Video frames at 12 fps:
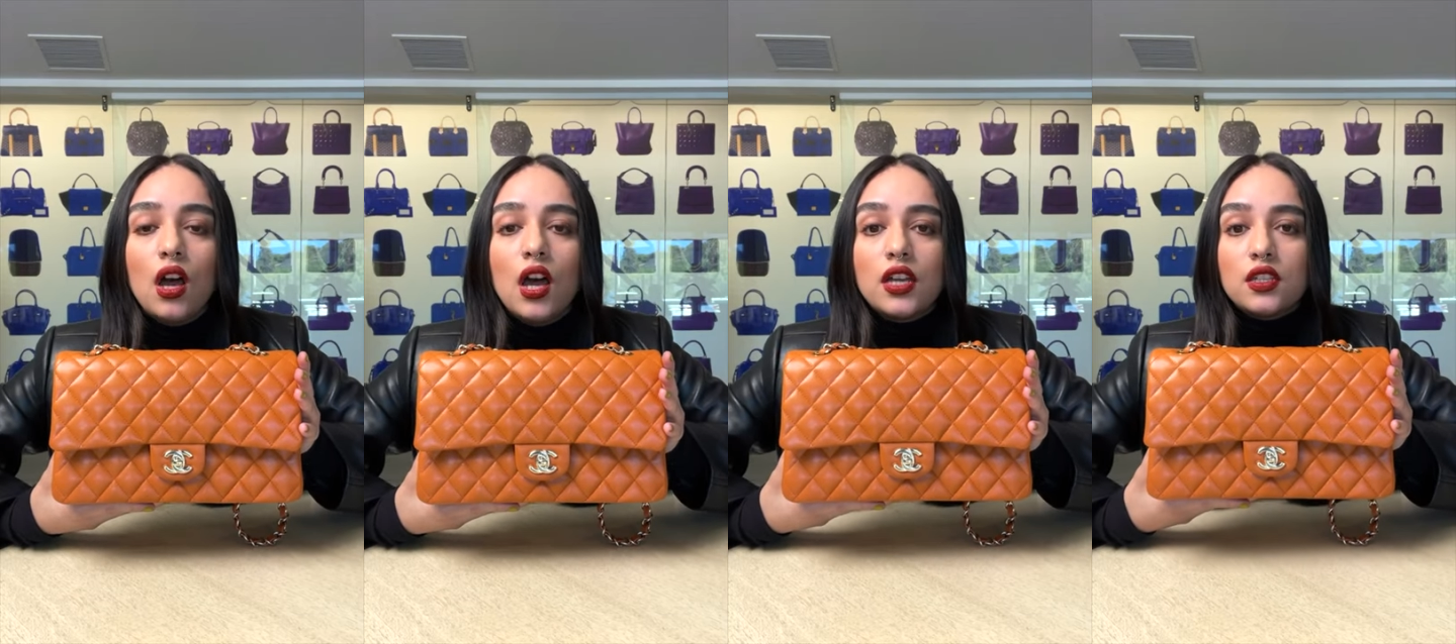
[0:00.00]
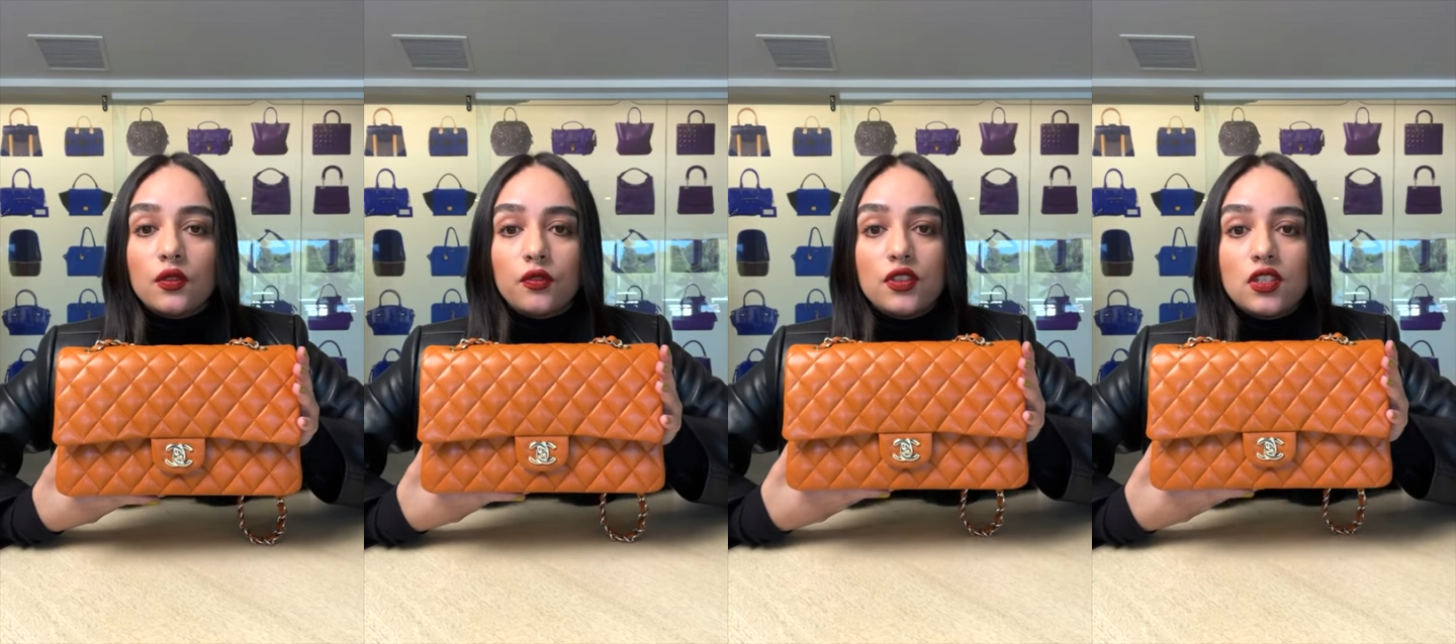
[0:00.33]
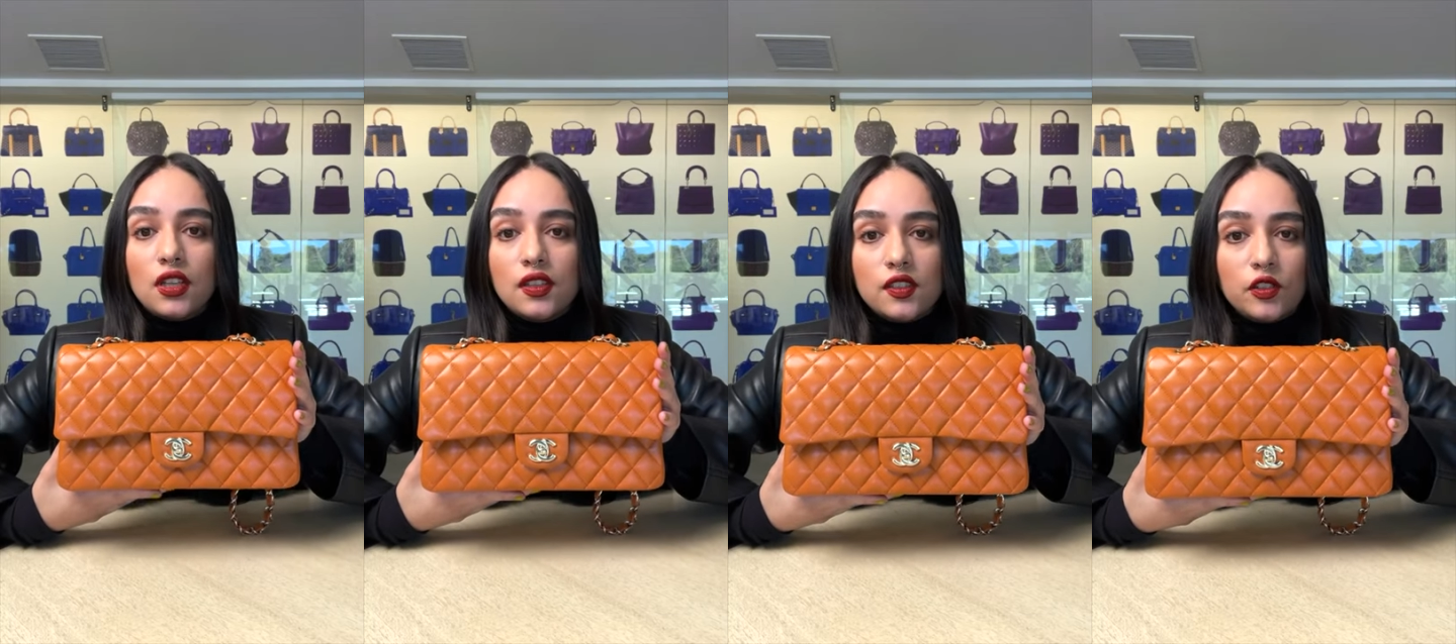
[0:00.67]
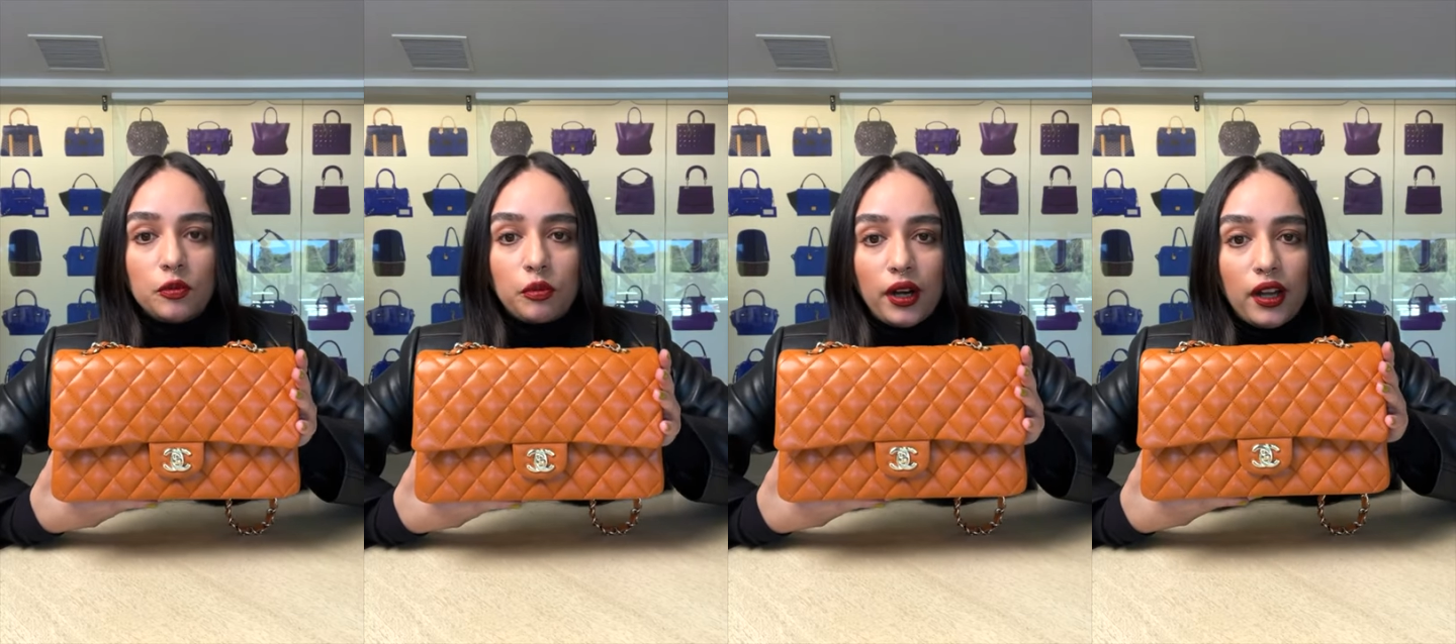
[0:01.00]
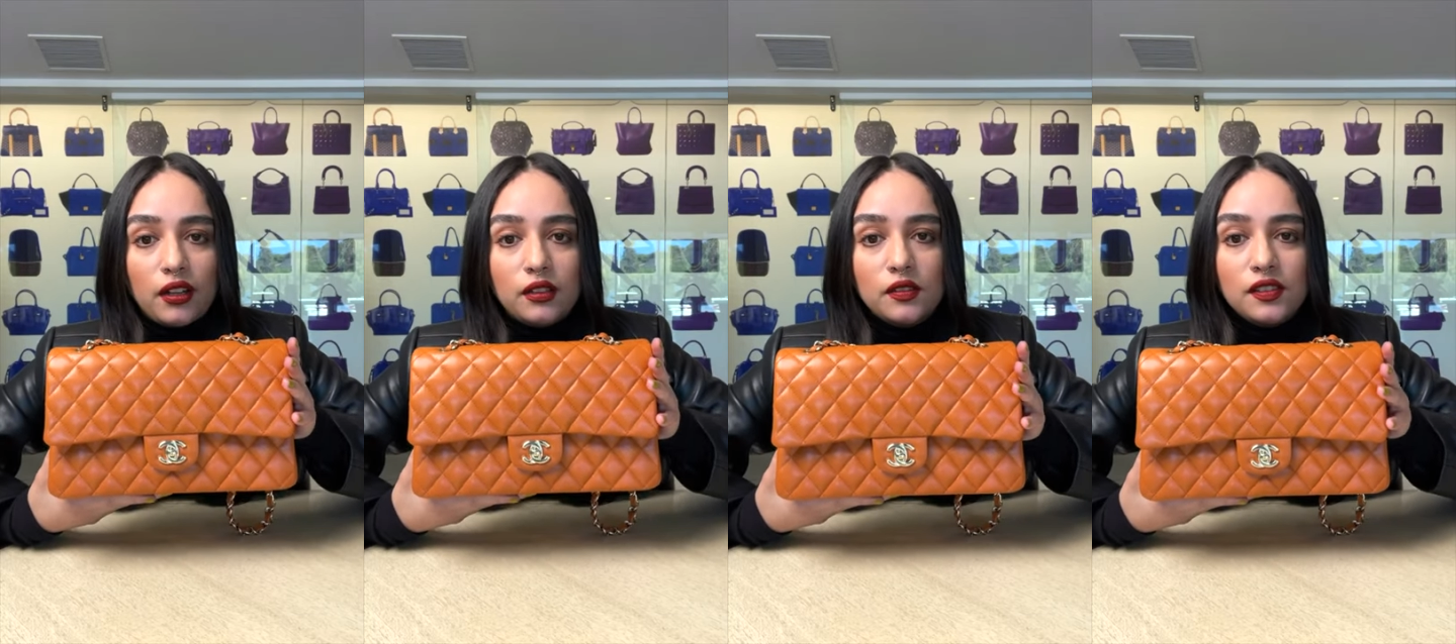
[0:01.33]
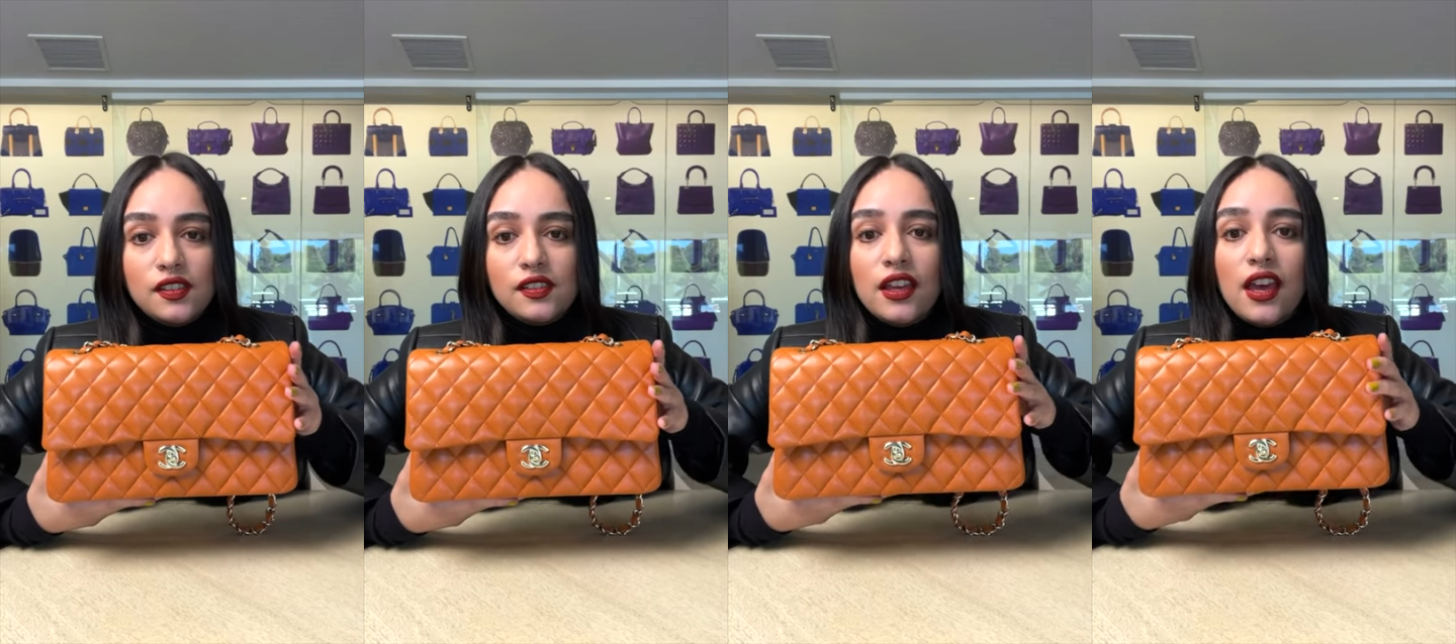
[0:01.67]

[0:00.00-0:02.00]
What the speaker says: different shades of browns,